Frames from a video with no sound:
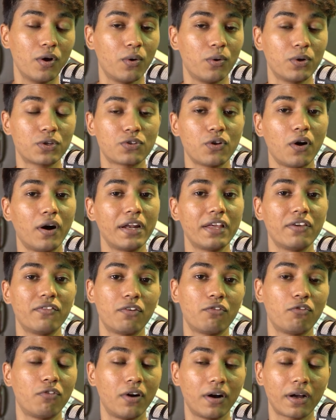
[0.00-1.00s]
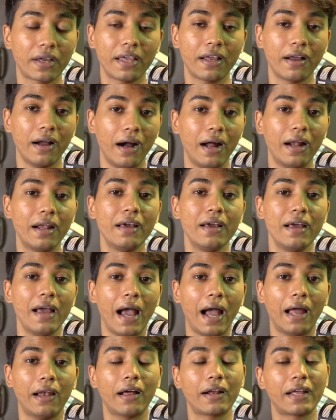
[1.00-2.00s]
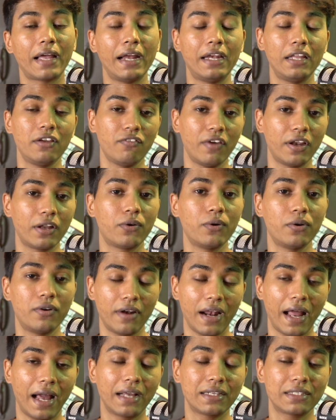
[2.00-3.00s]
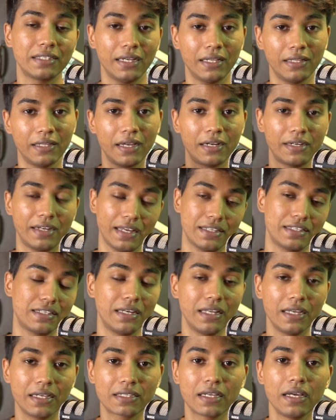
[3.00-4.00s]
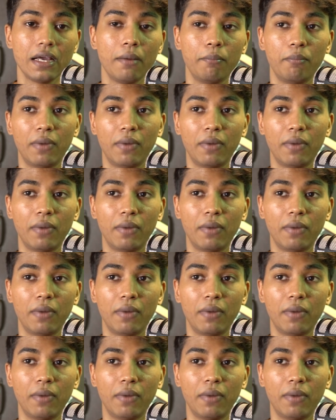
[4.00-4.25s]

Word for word: who is not even working hard and are getting very good ranks in their test series